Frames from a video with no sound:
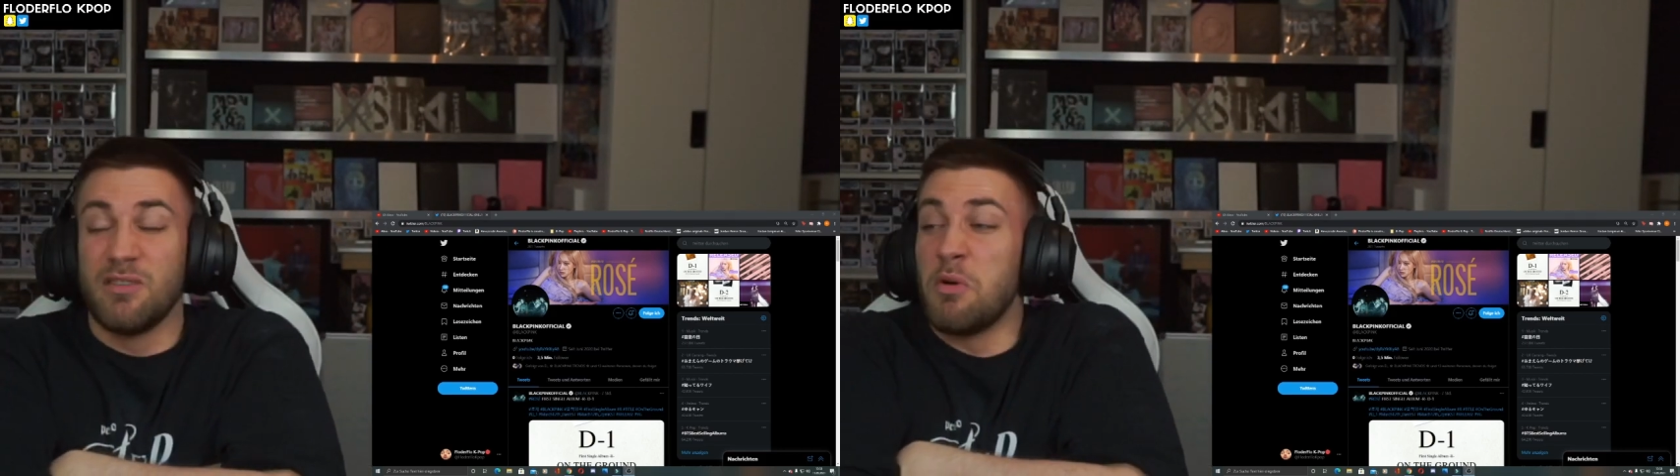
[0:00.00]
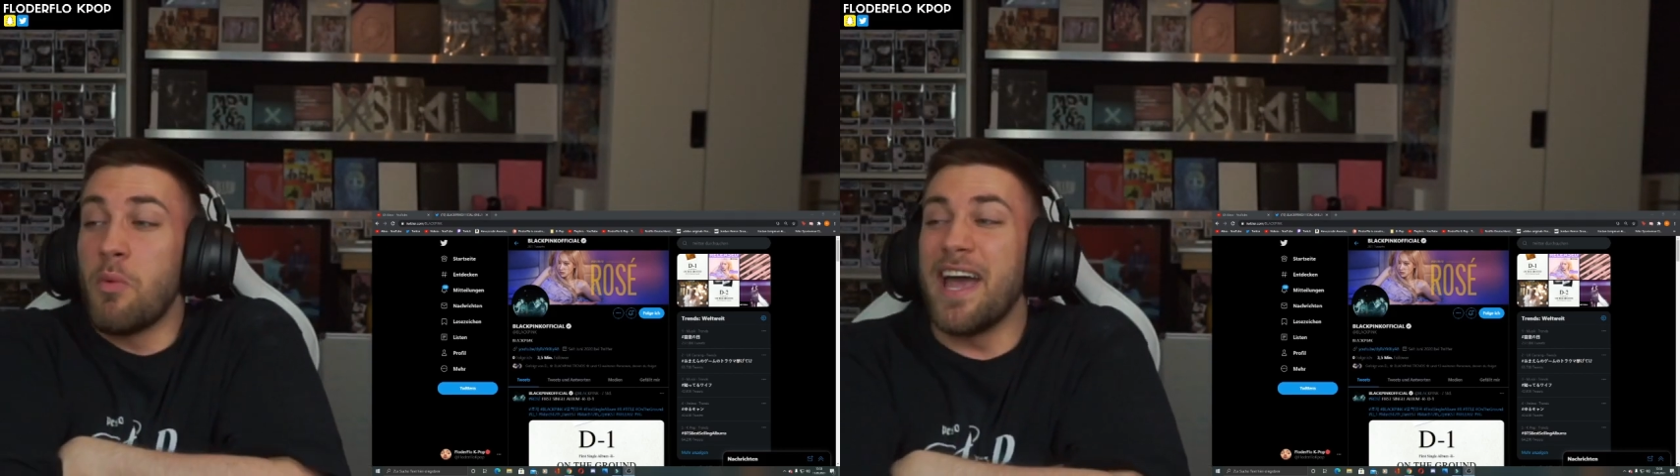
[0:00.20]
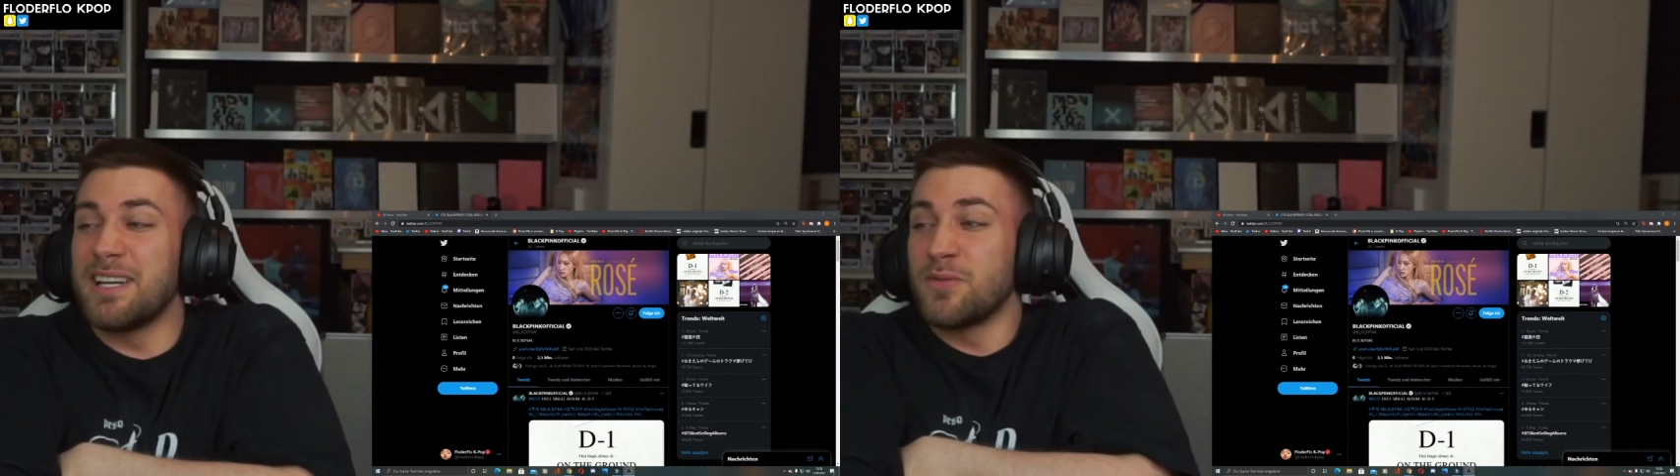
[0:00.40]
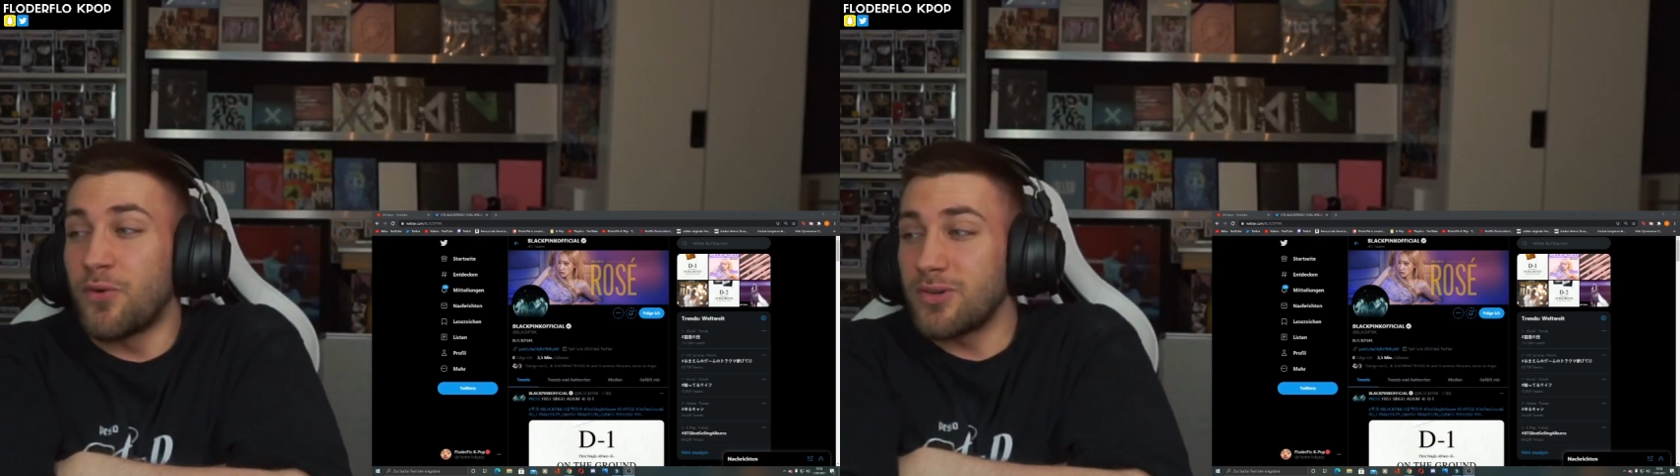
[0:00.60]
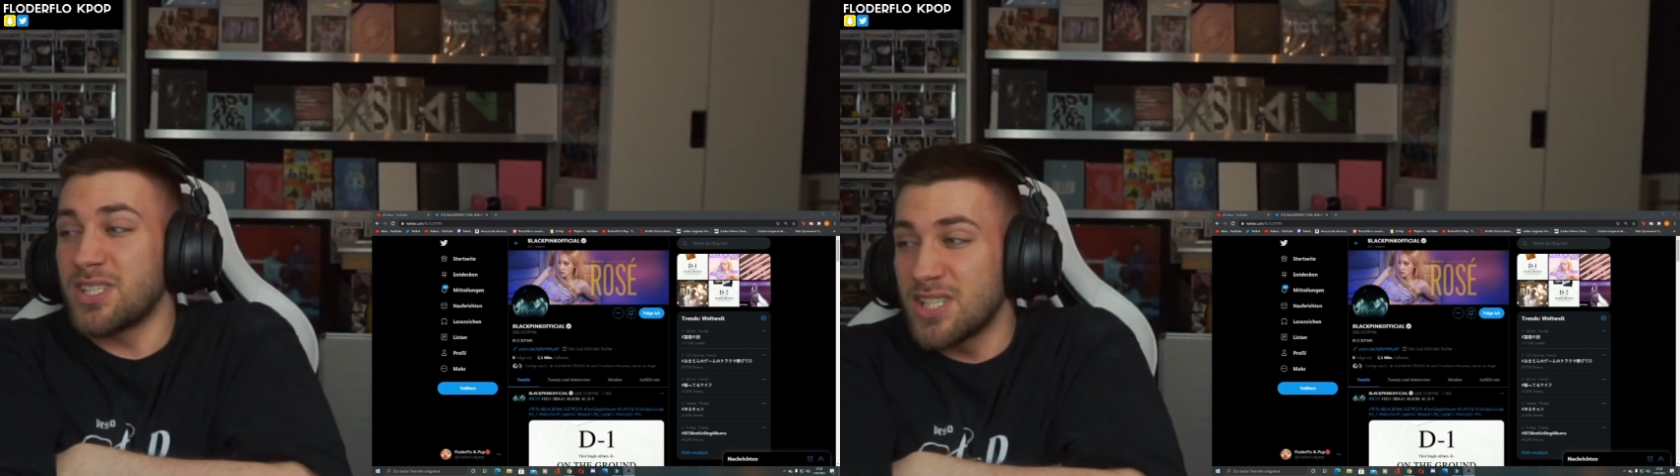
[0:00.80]
We waited
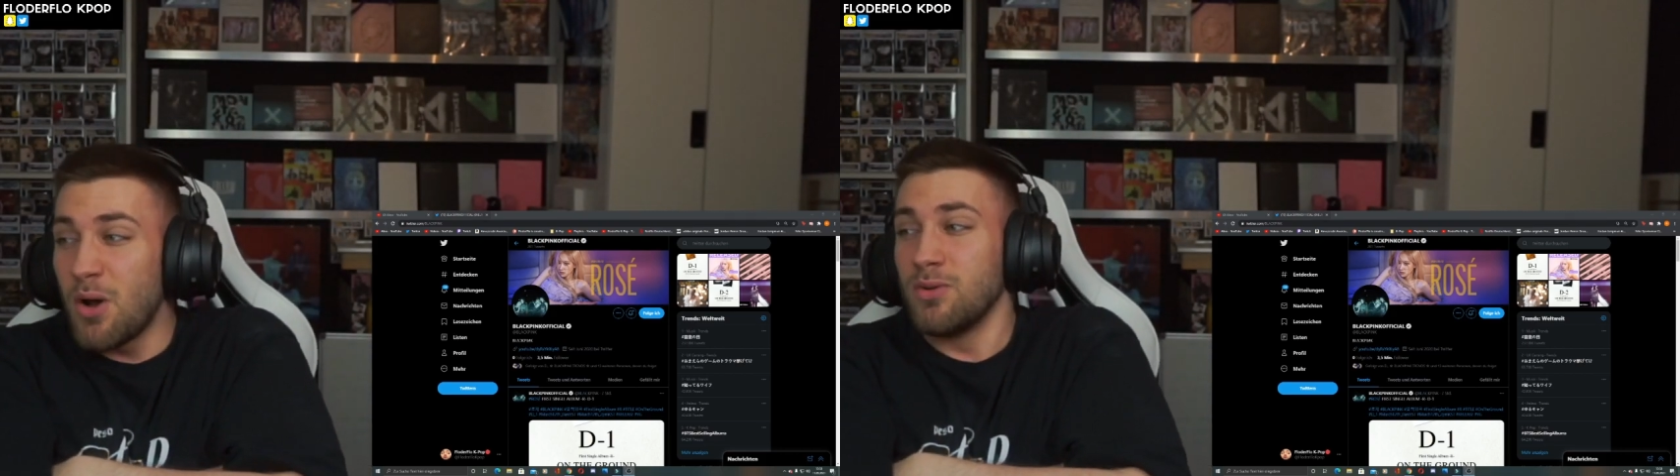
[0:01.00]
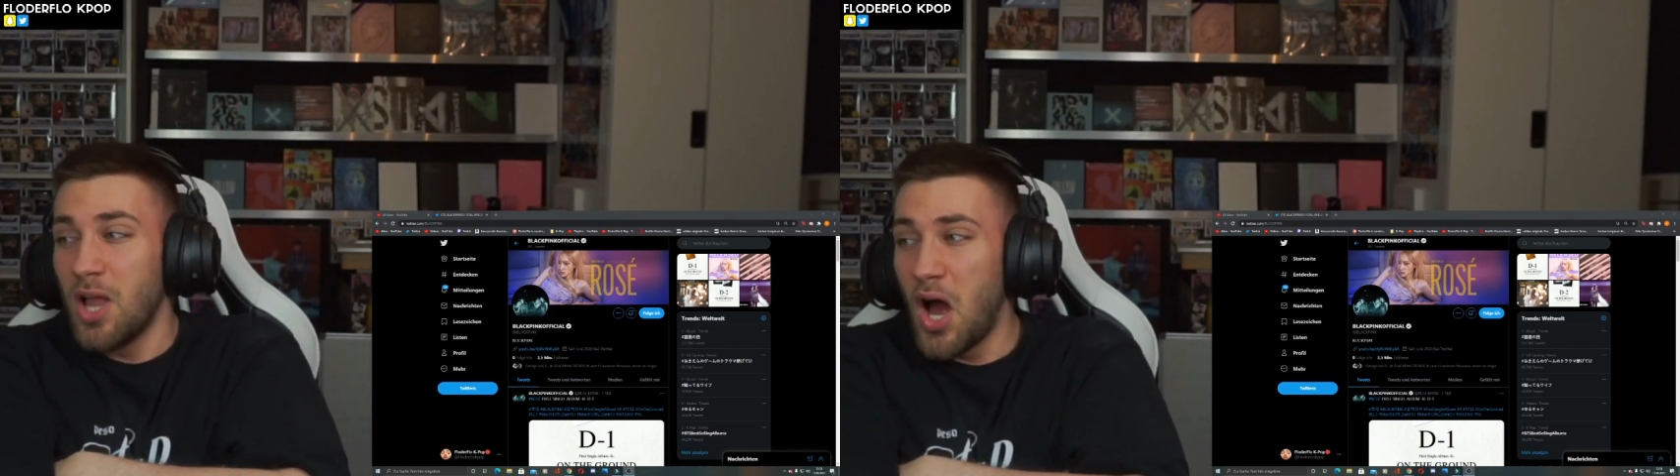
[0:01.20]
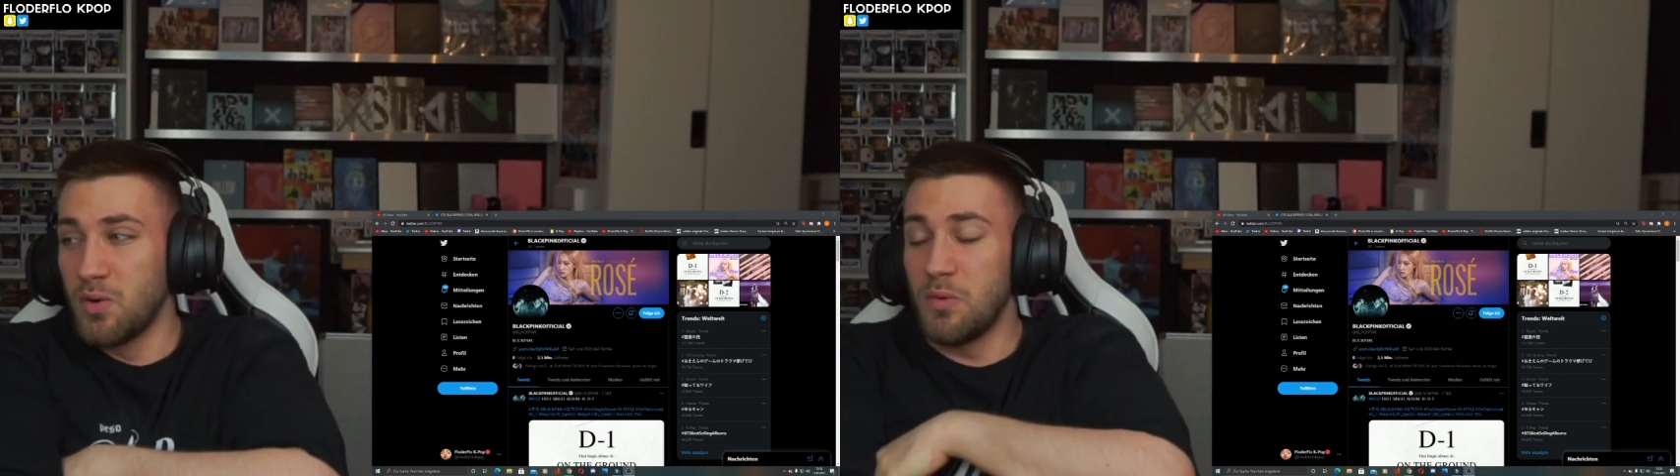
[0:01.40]
for so long.